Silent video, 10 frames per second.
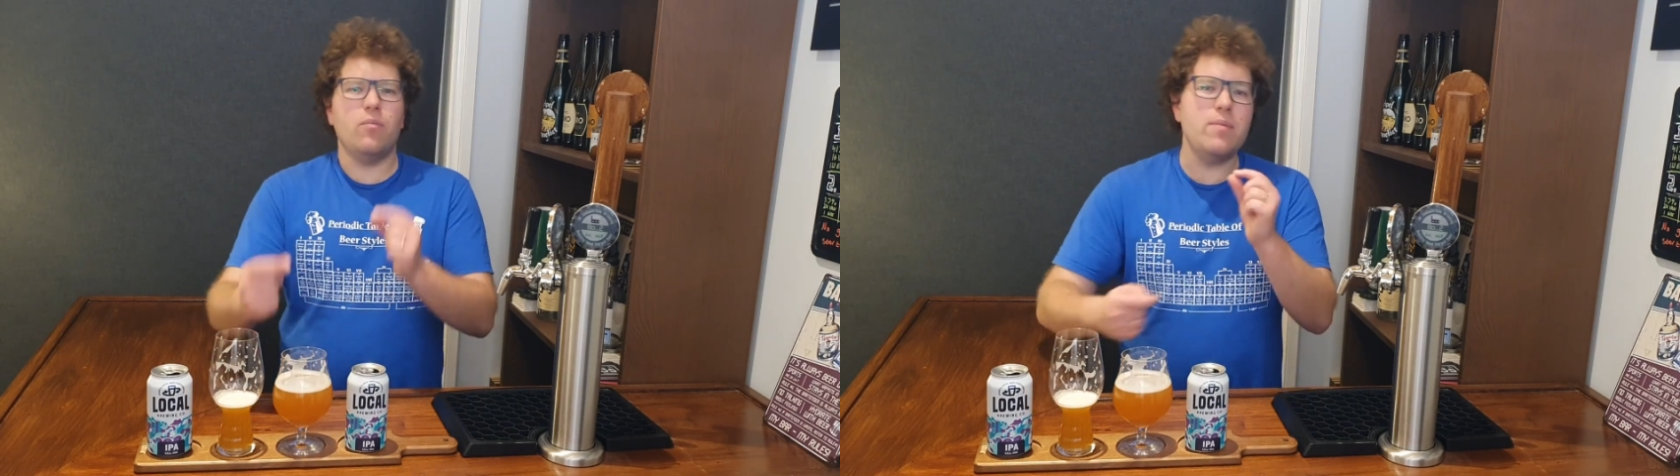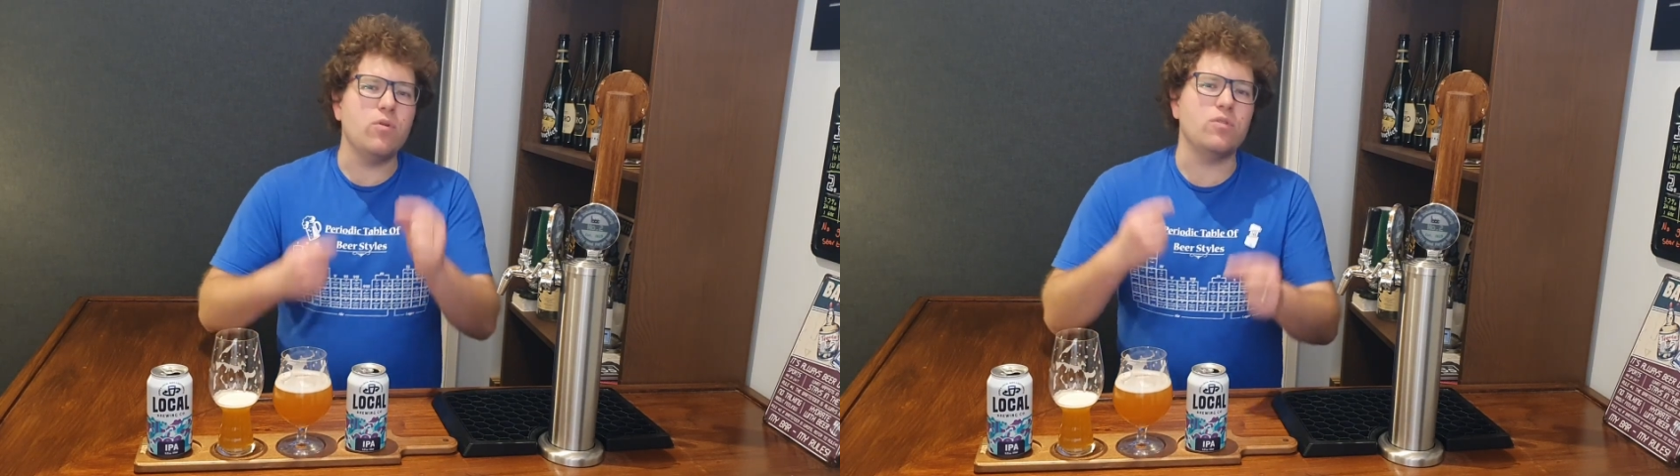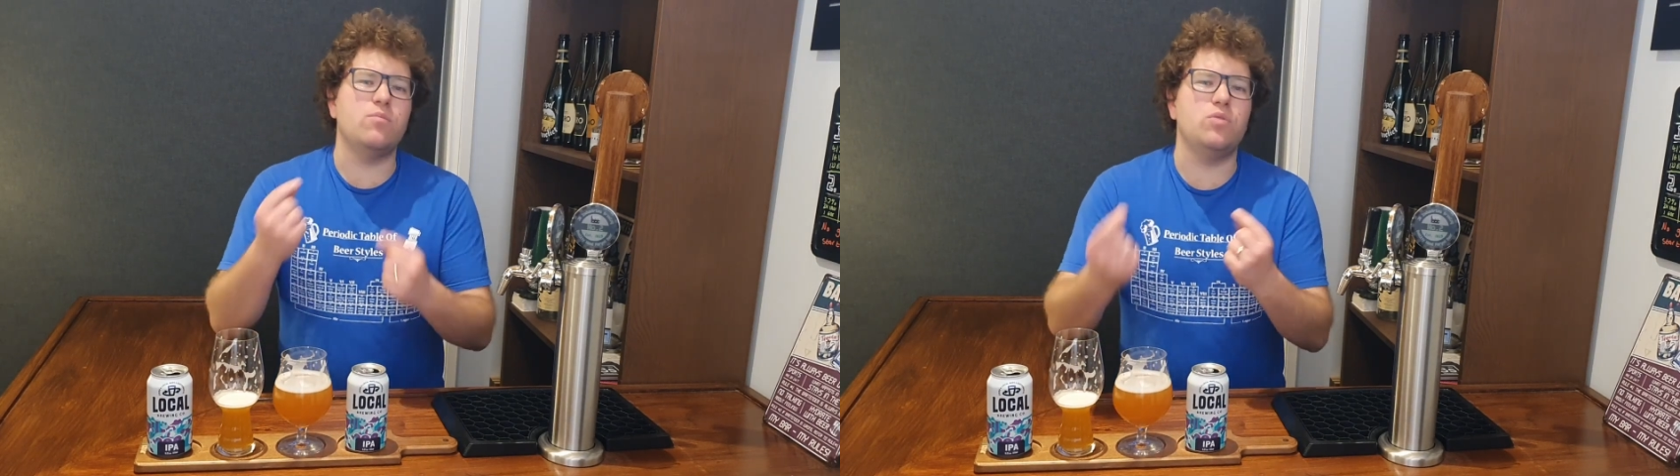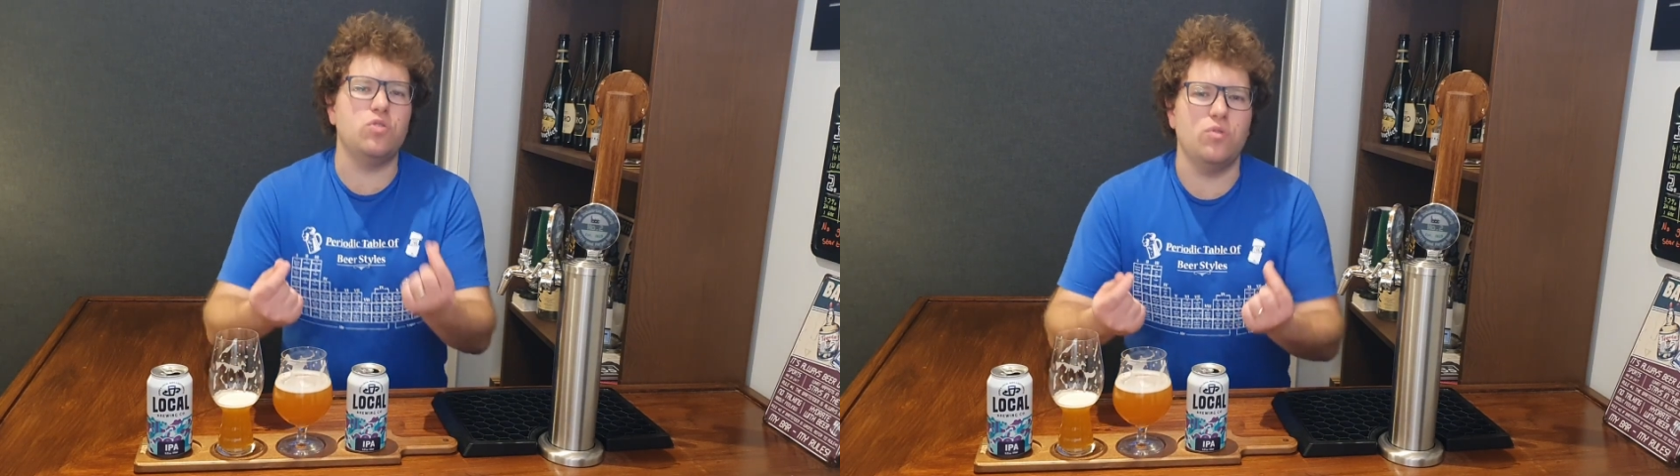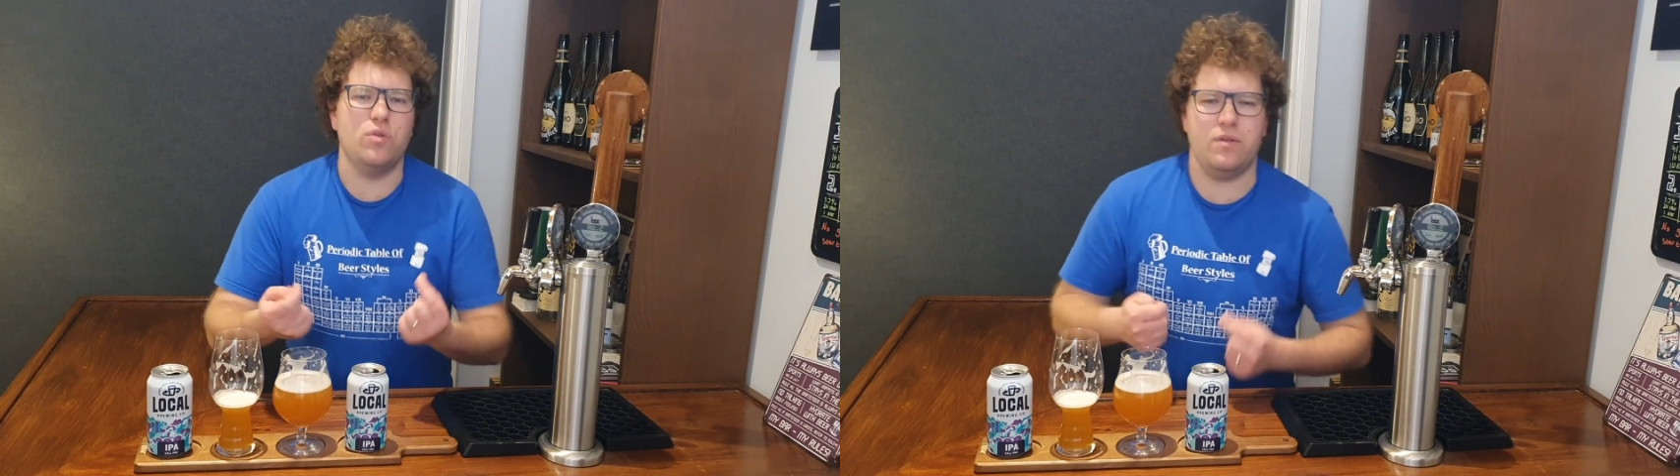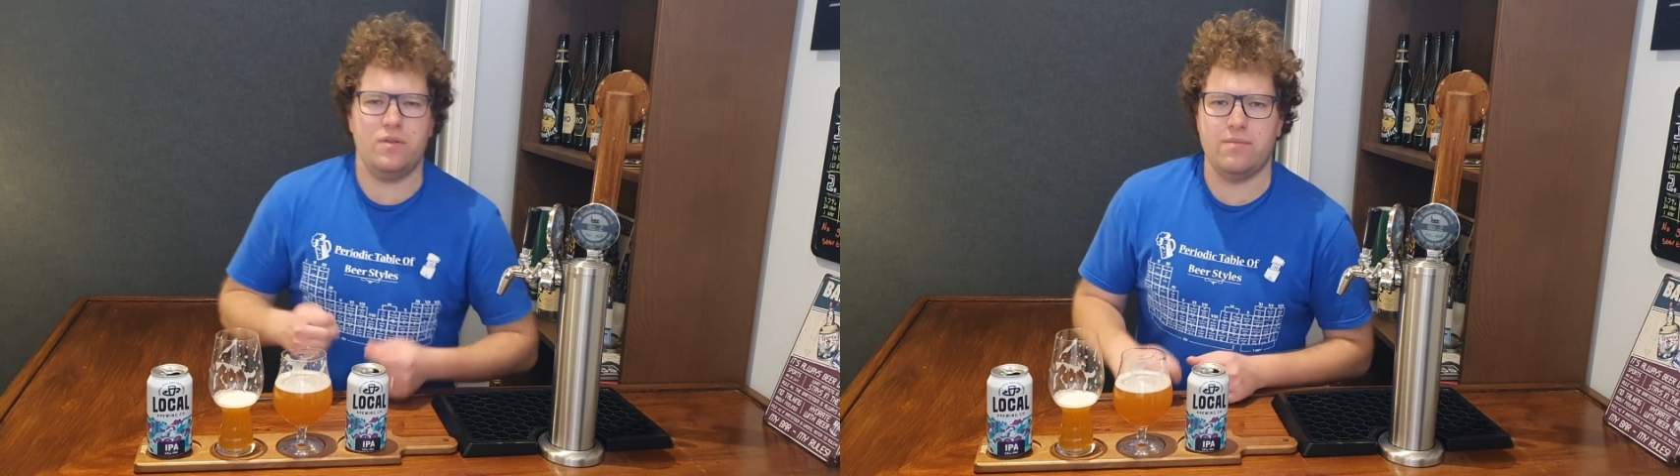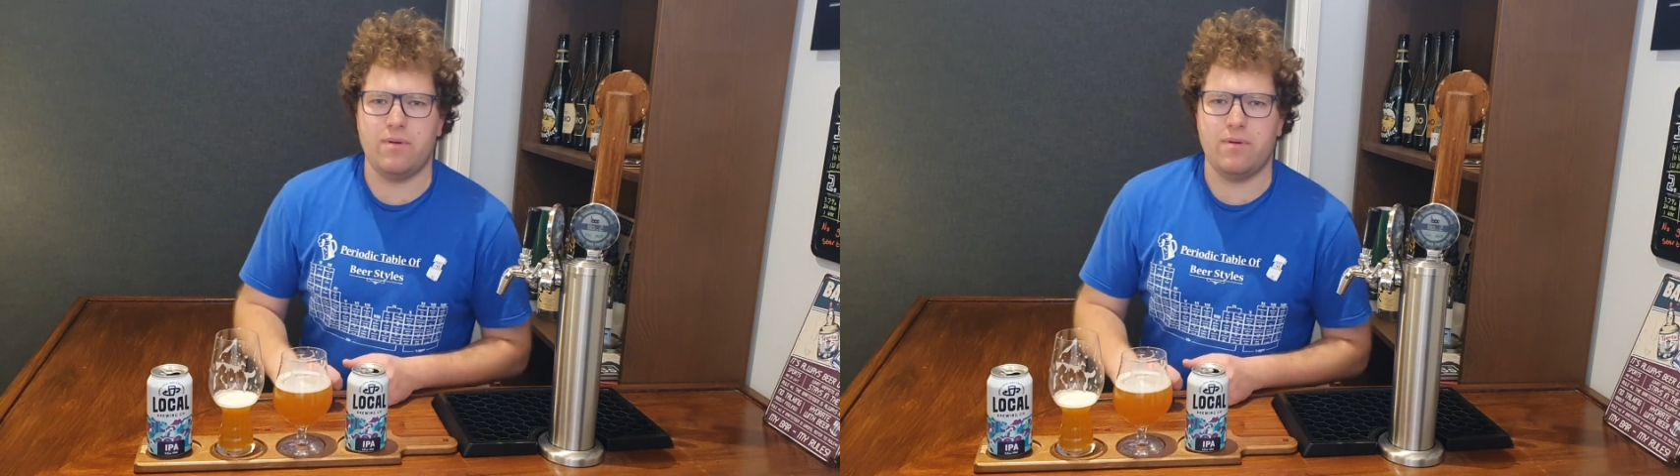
a bit more subdued is